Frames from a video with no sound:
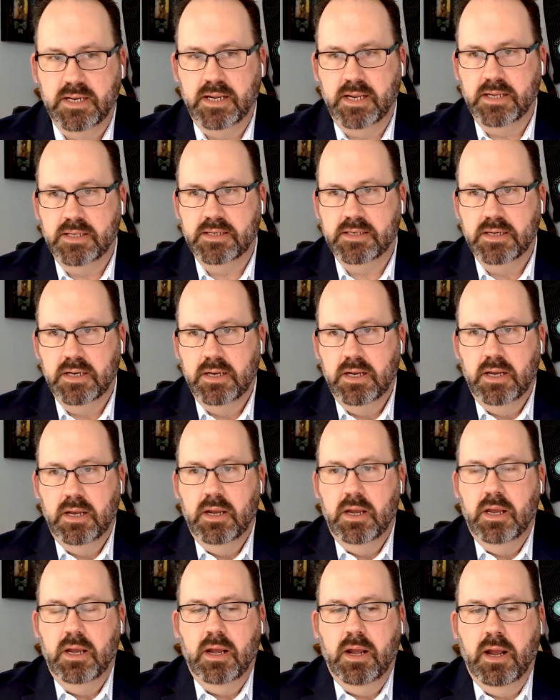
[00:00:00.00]
needs.
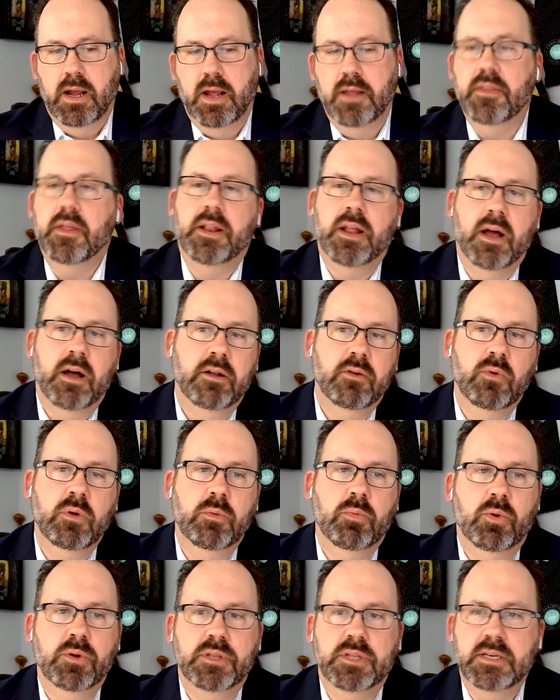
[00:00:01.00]
And then how do
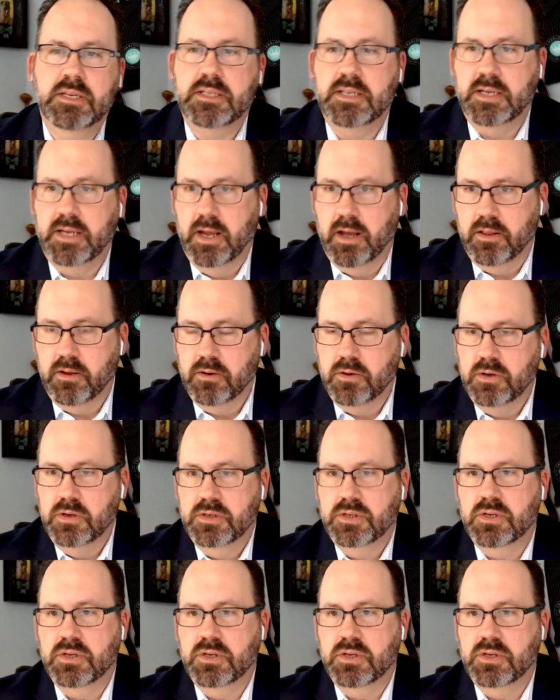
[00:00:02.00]
we put these together?